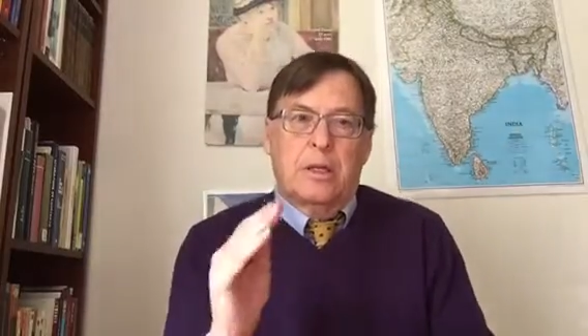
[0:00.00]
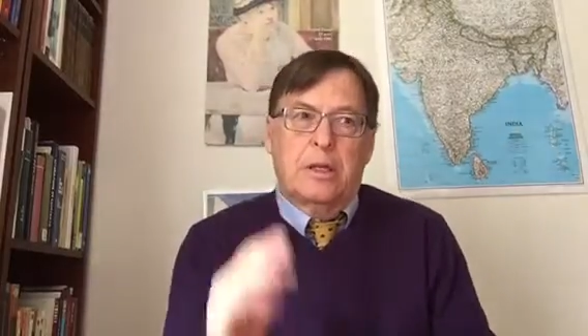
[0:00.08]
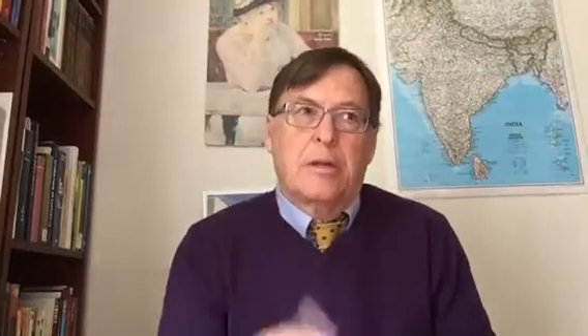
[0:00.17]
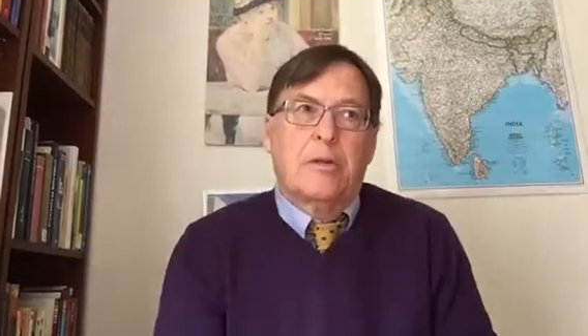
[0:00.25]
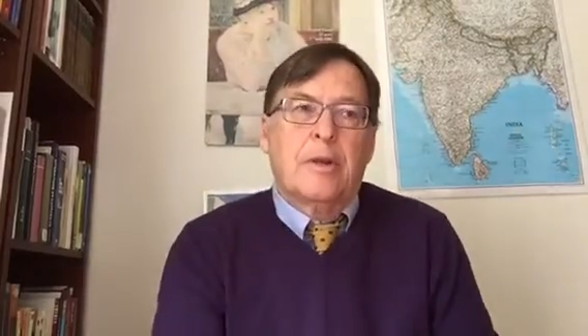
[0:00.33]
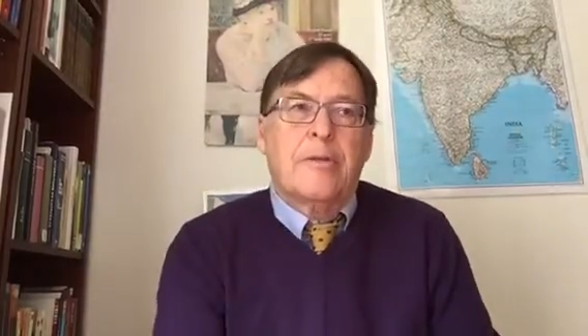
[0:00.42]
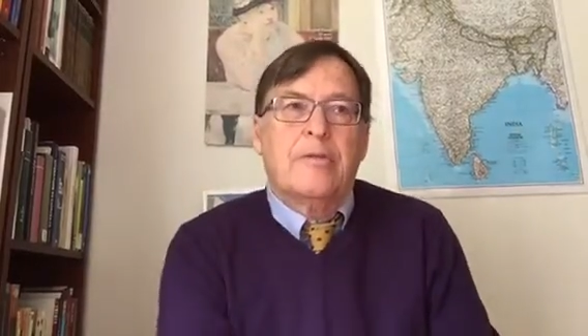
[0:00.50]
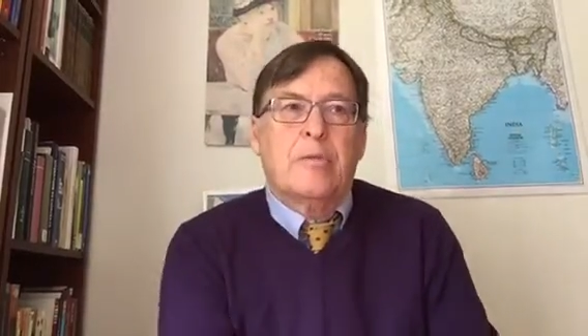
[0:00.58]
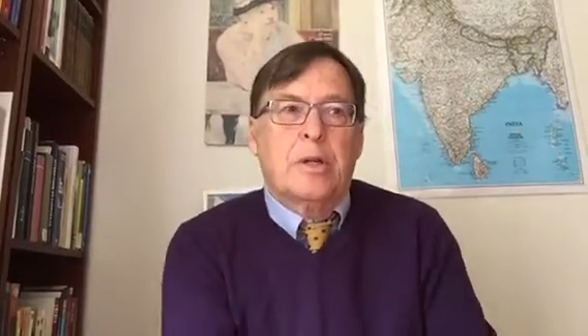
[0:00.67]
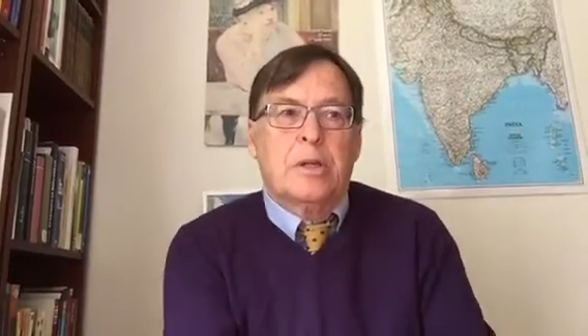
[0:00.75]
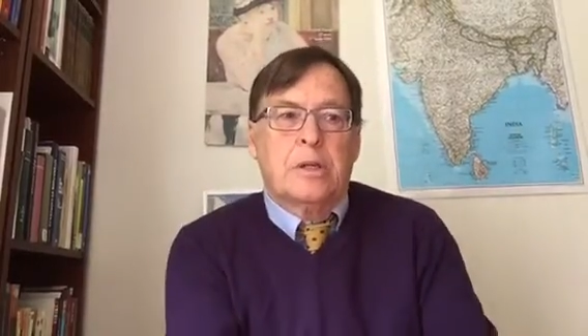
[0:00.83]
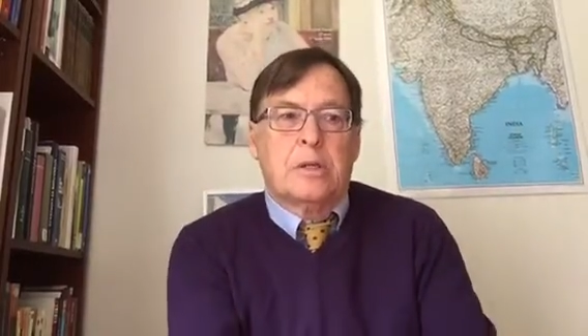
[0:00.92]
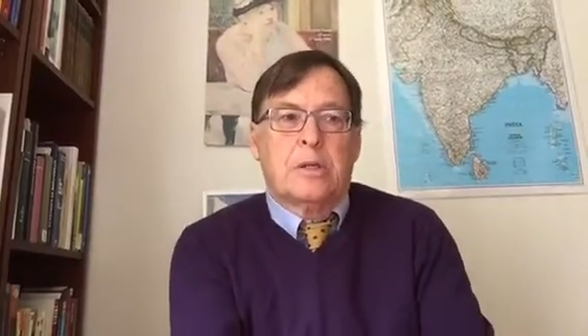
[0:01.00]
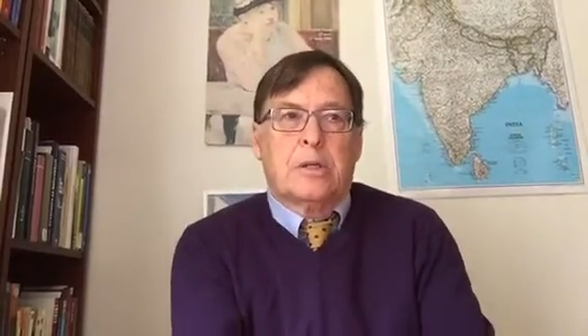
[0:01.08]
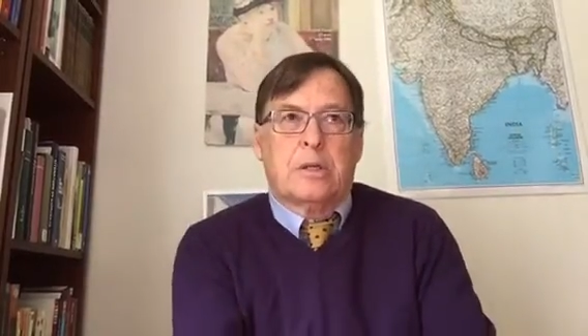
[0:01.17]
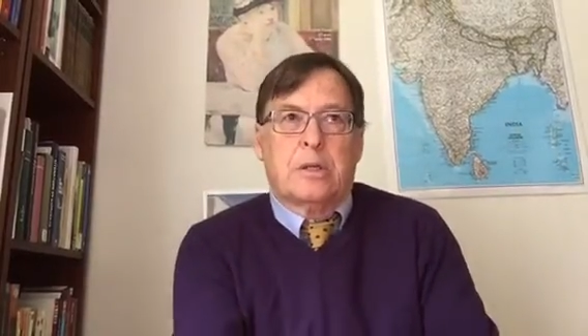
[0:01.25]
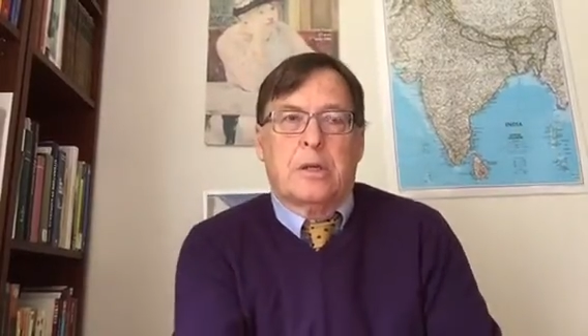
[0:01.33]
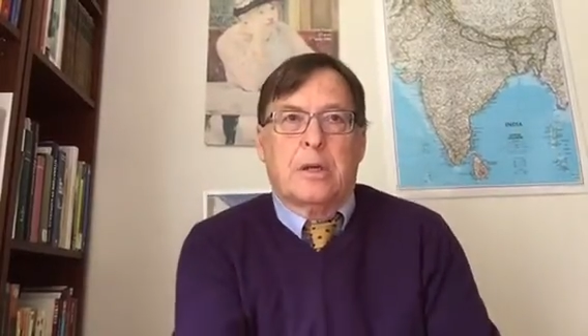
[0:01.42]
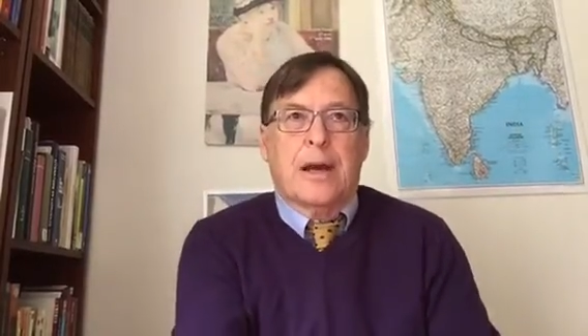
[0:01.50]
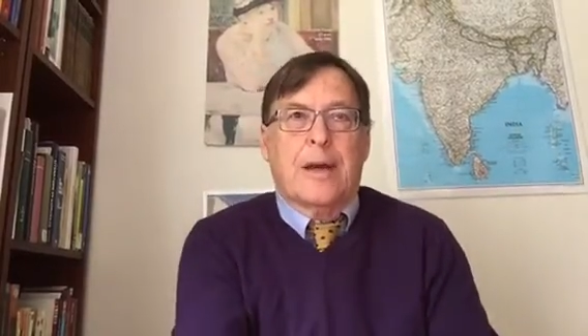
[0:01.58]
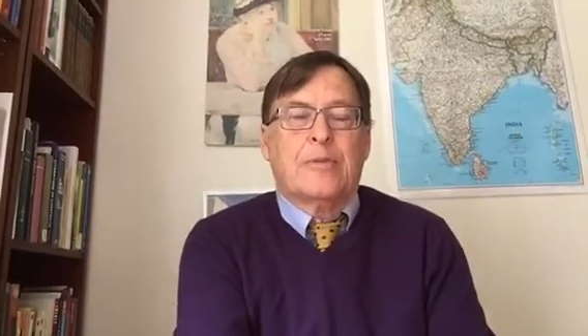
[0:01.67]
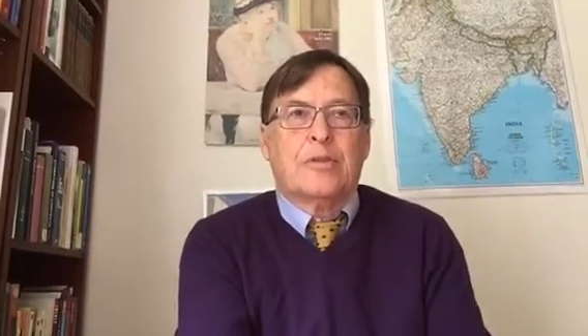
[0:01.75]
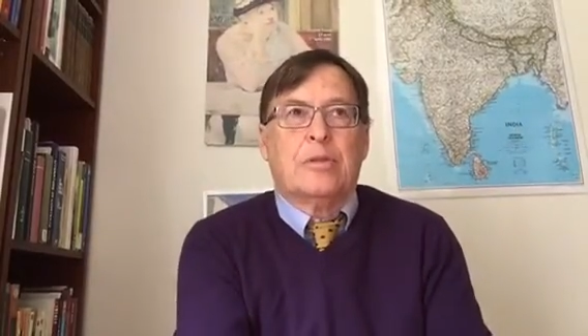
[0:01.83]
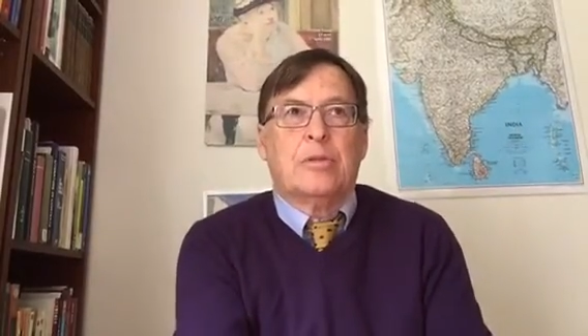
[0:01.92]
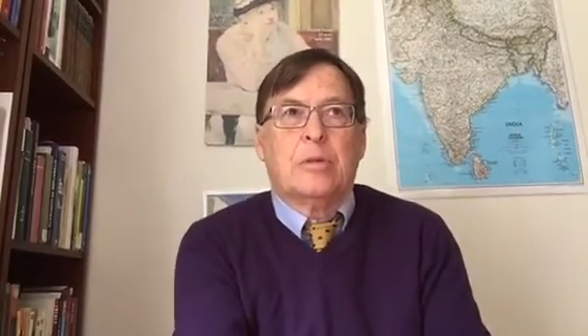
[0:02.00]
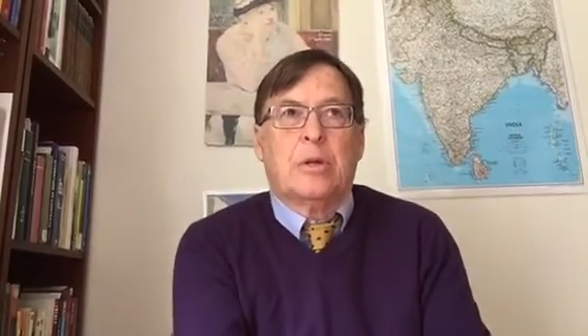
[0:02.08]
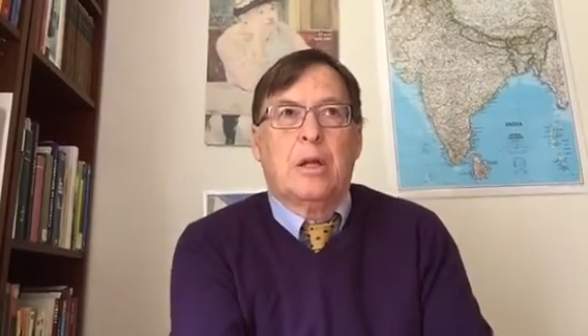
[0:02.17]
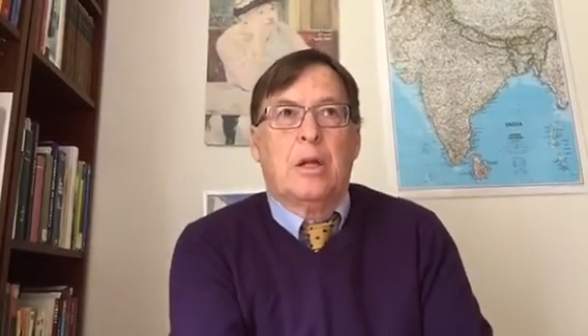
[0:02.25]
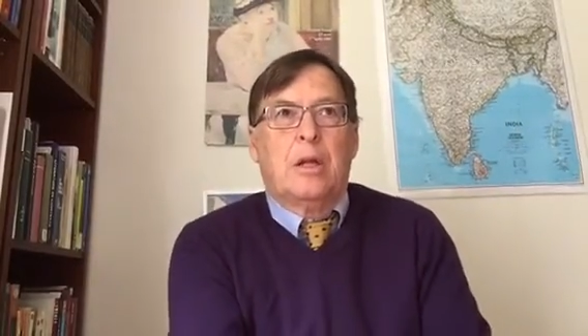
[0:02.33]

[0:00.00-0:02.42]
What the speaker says: 10 or 11 minutes is the absolute